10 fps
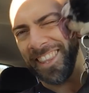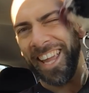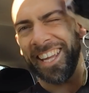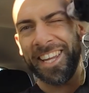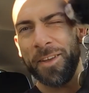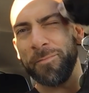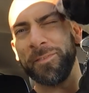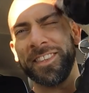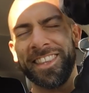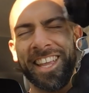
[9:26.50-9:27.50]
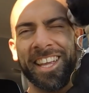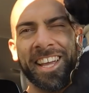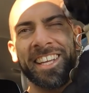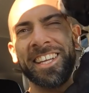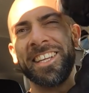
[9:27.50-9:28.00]
thanking him,
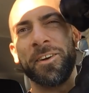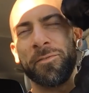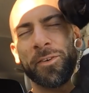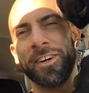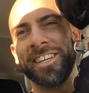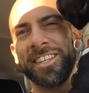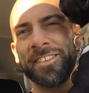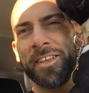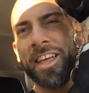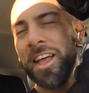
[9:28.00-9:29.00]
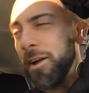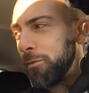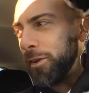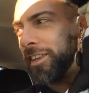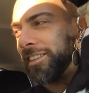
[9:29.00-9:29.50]
you know, for
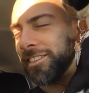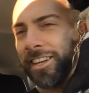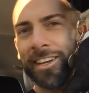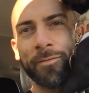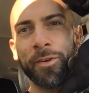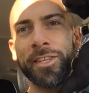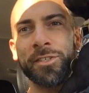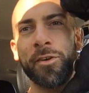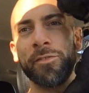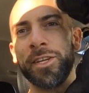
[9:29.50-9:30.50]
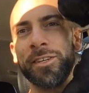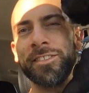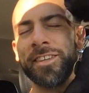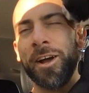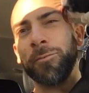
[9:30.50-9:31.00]
this review.
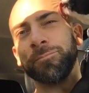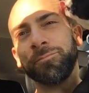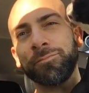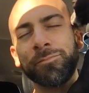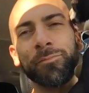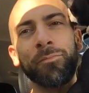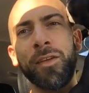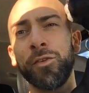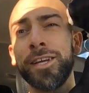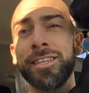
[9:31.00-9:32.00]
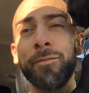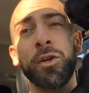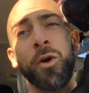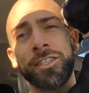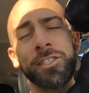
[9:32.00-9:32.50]
So if you guys have any
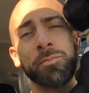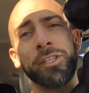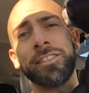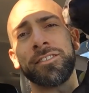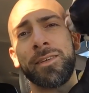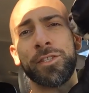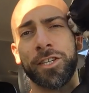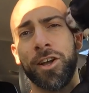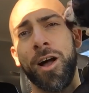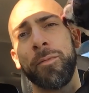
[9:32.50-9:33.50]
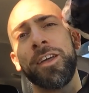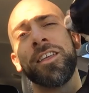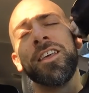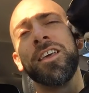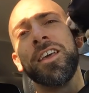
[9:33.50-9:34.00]
questions, please leave us a comment
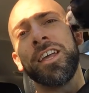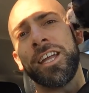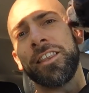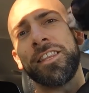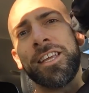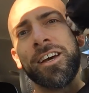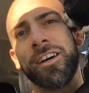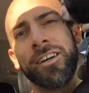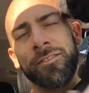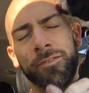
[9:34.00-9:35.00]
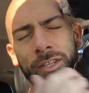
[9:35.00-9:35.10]
in the